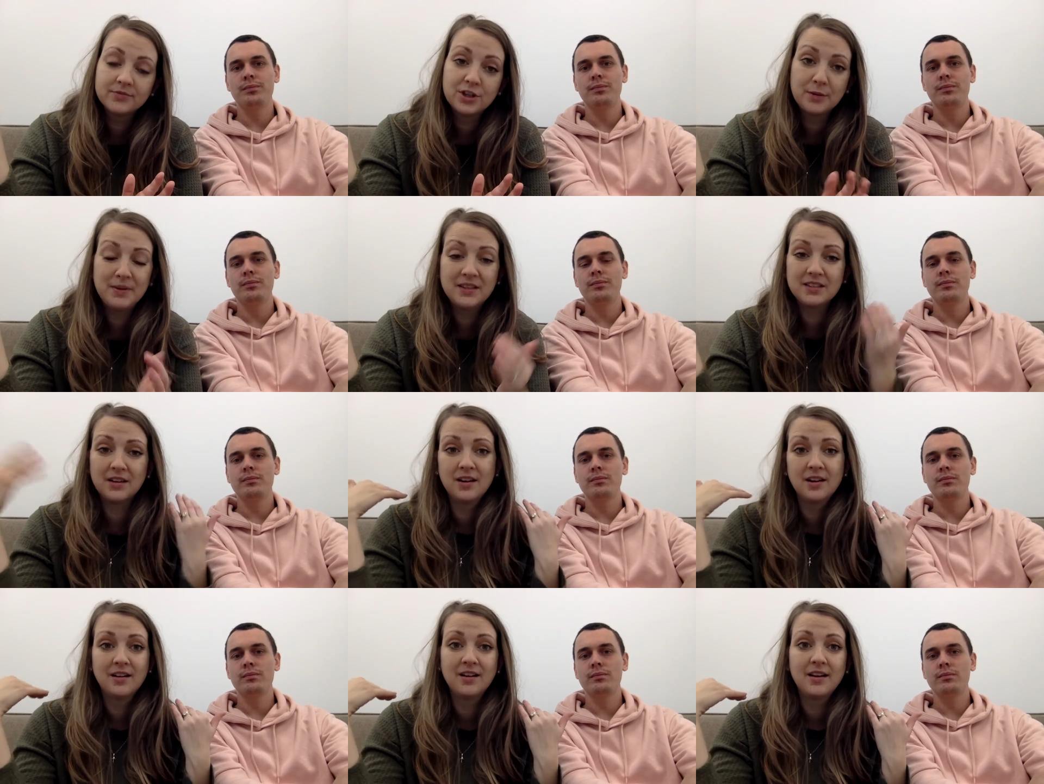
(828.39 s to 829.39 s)
Speaker 1: JP's
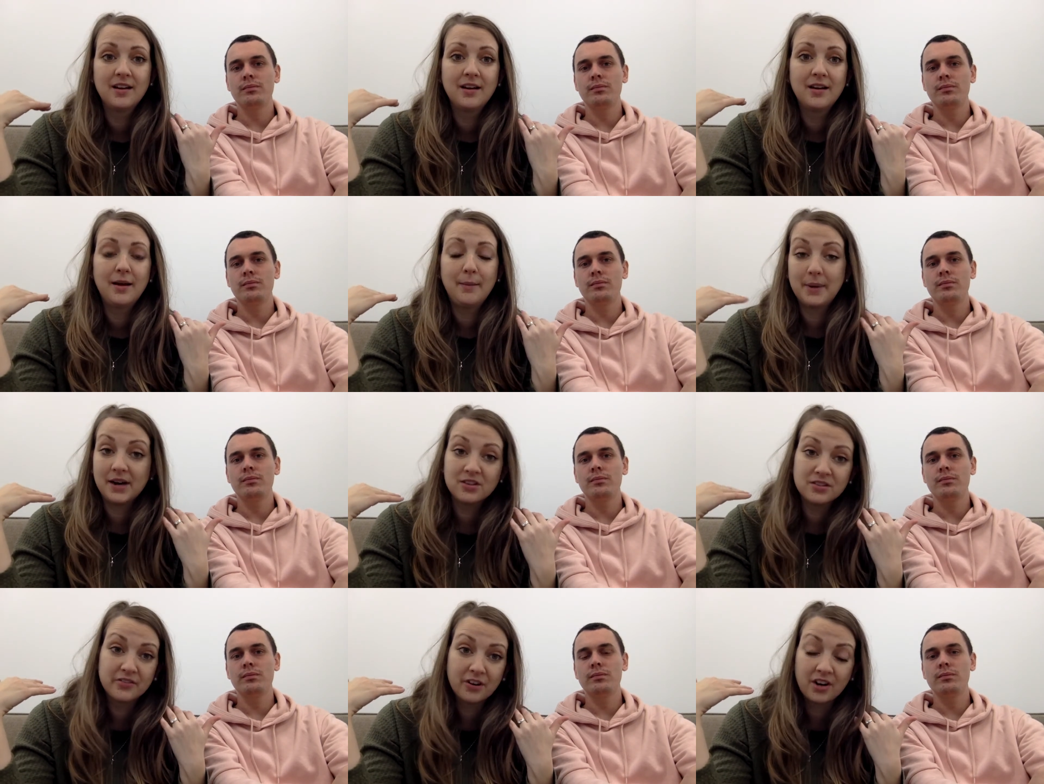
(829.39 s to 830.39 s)

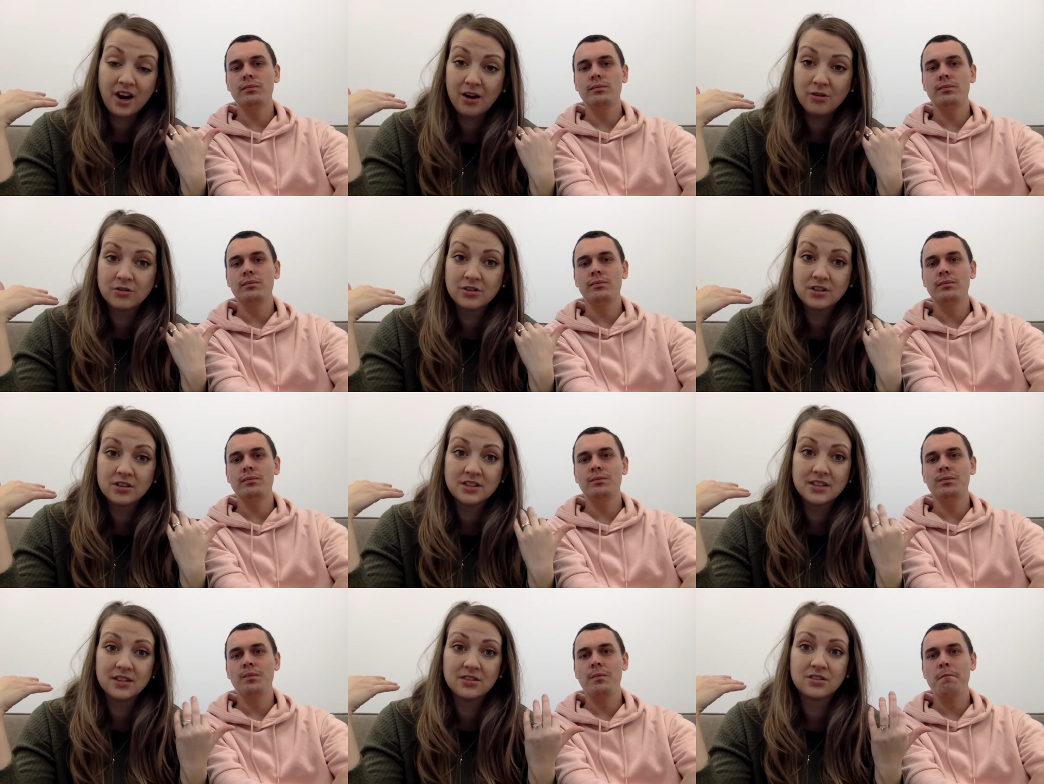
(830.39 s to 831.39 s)
embarrassed of our couch because
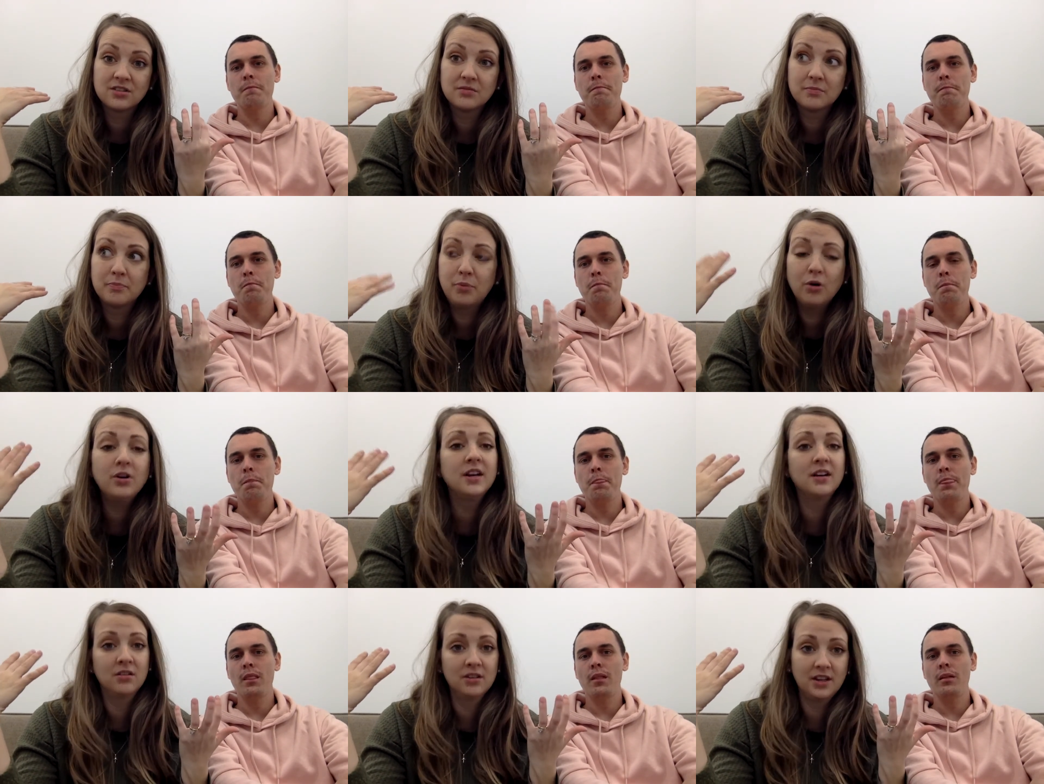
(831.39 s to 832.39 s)
there's
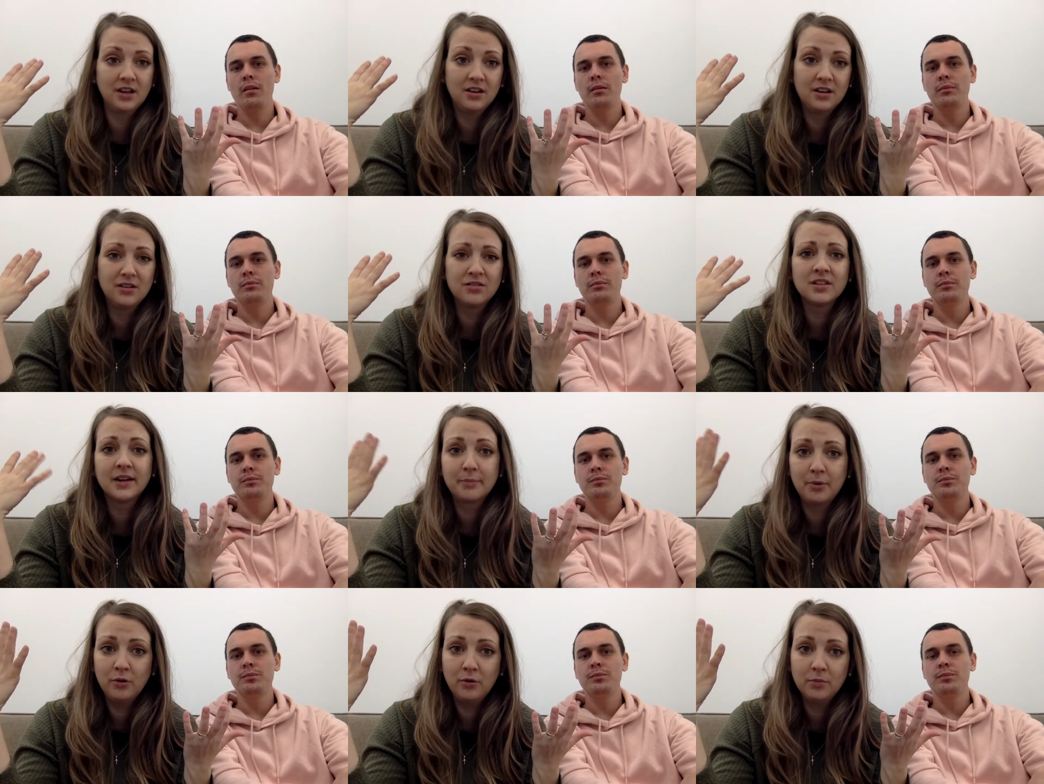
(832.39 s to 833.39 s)
pudding on there and looks like
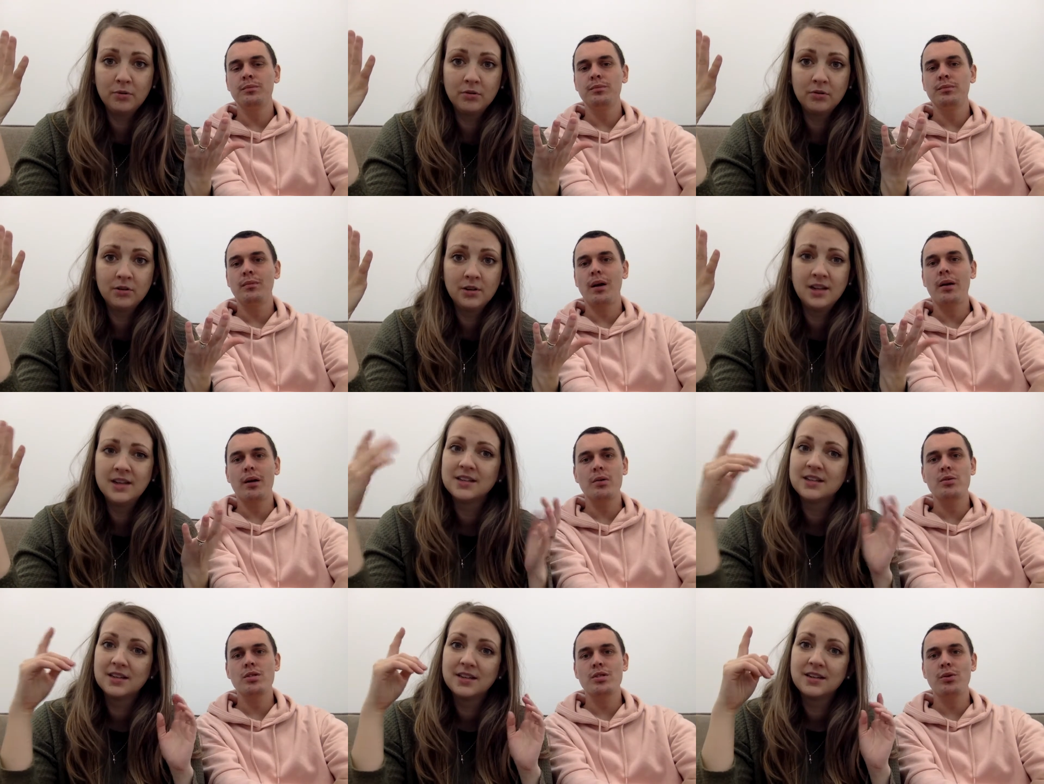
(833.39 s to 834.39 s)
poop.
Speaker 2: Our
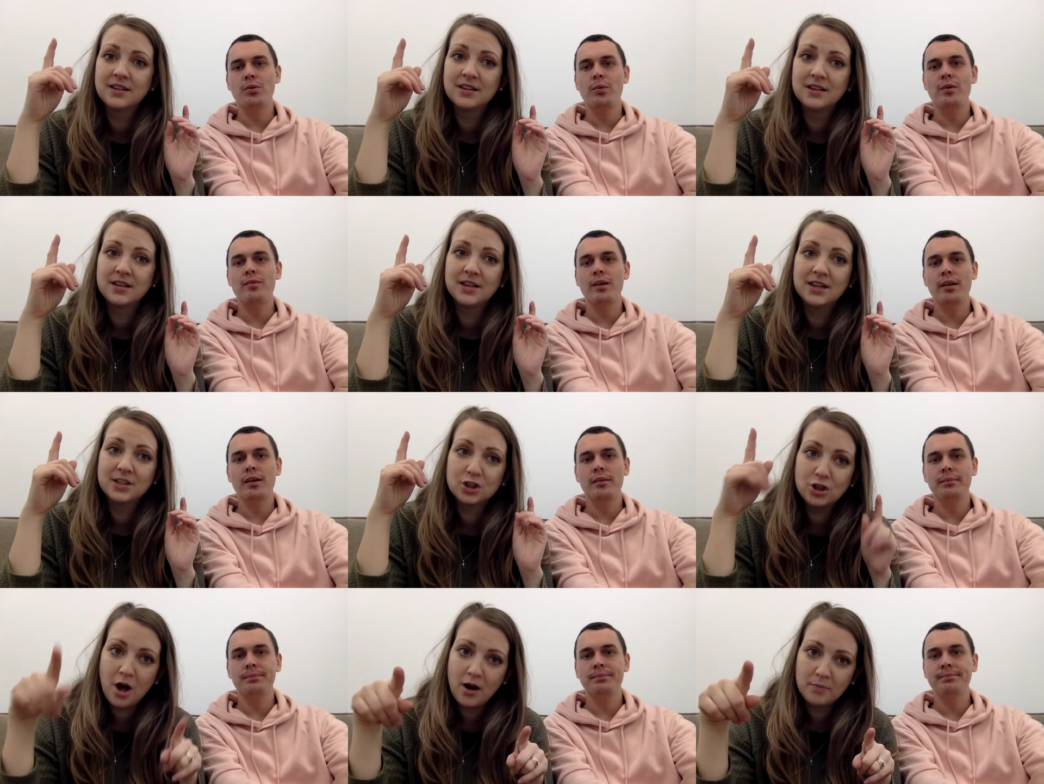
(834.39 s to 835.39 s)
couch is horrific.
Speaker 1: It's
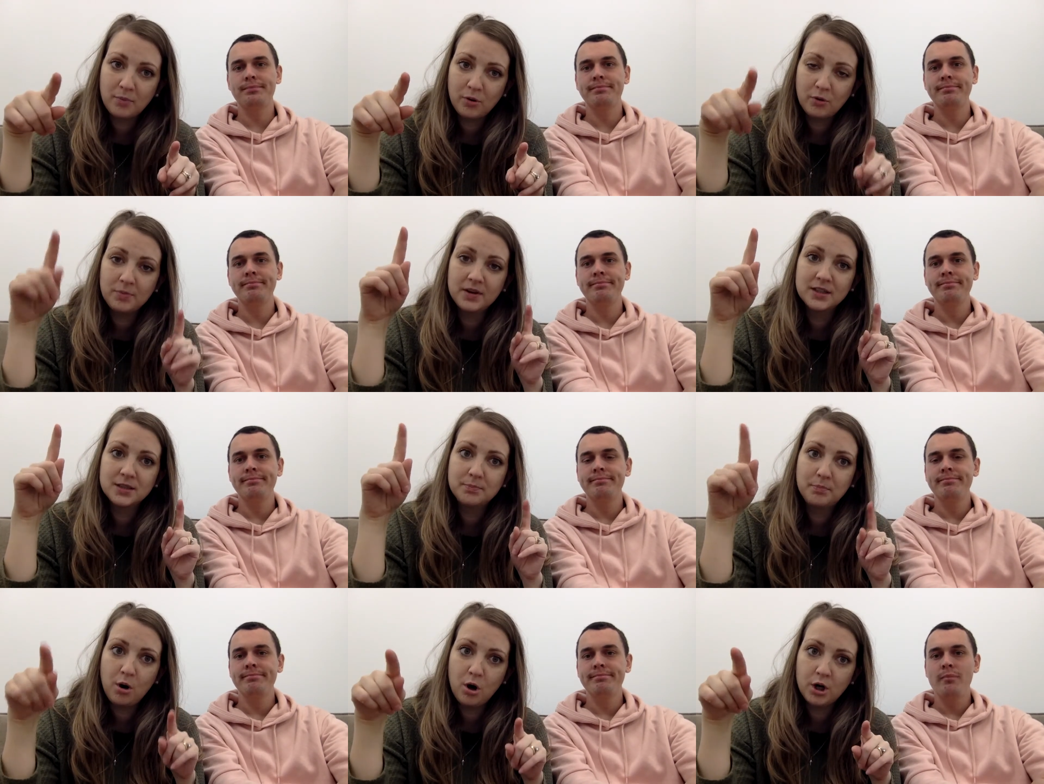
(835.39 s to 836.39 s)
not poop, it's
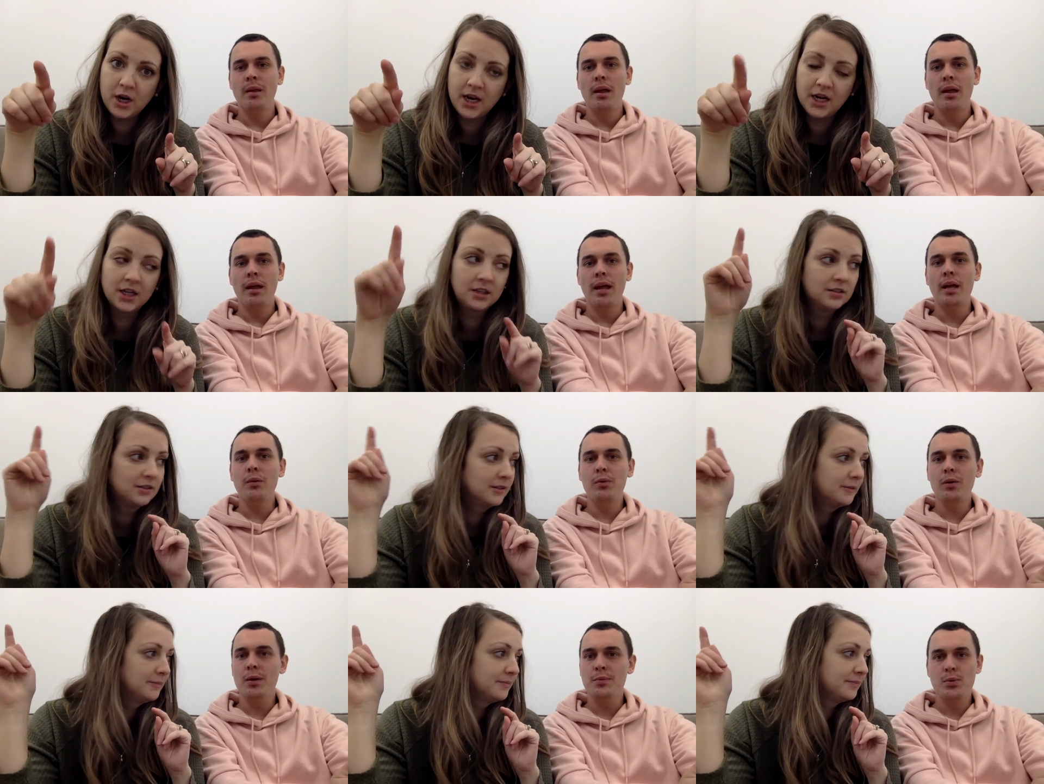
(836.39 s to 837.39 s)
pudding.
Speaker 2: Anyone
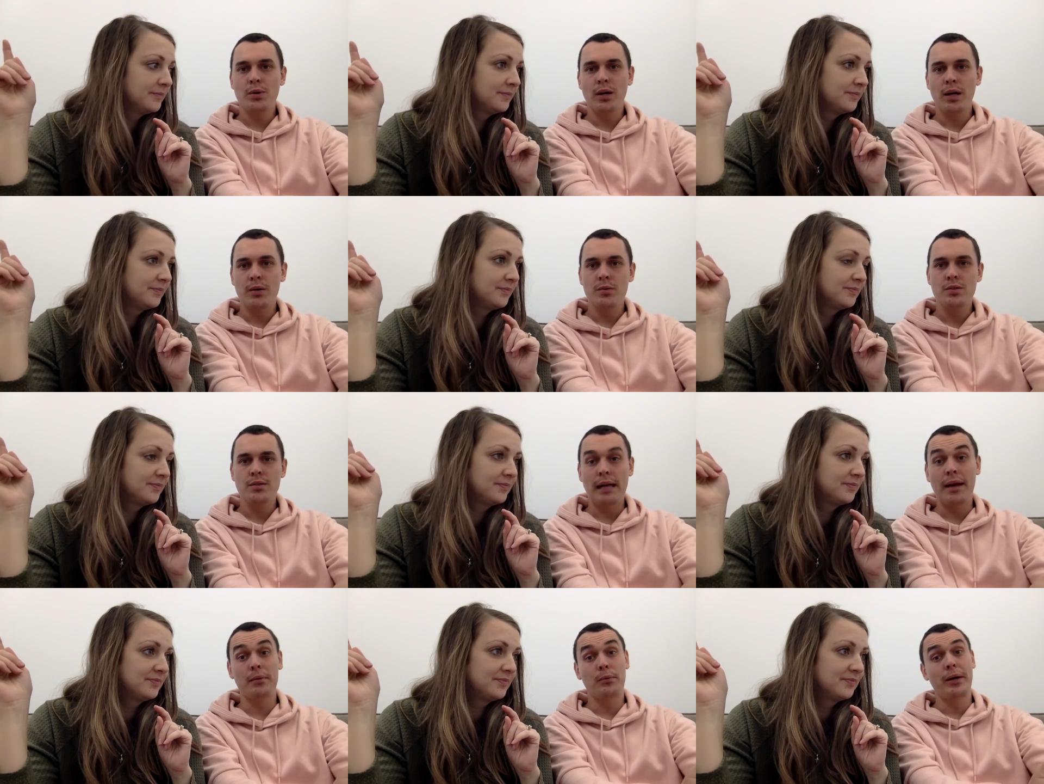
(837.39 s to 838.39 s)
who comes to our house
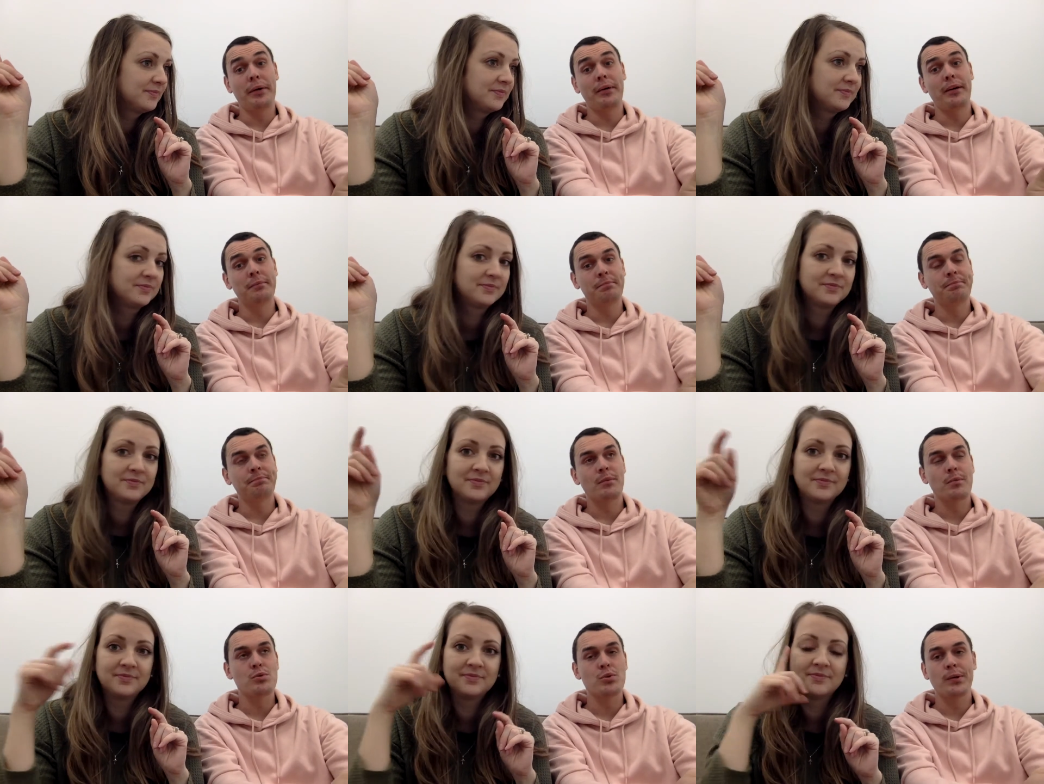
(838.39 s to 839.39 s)
and YWAM,
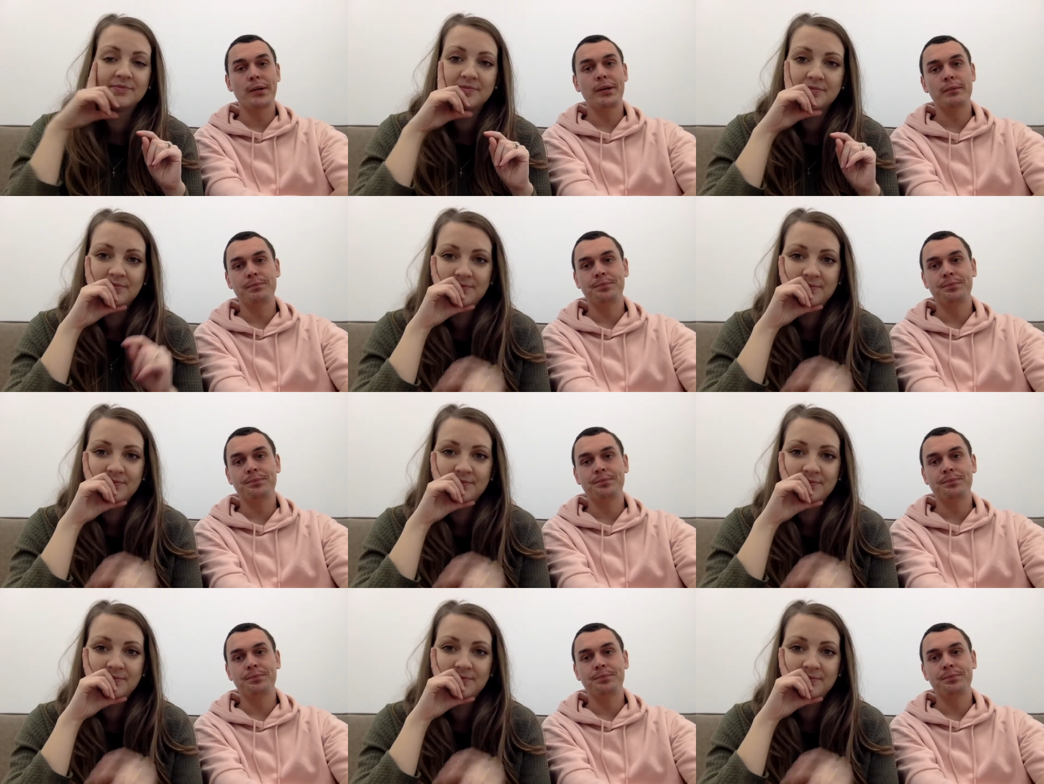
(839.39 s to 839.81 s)
I'm sorry,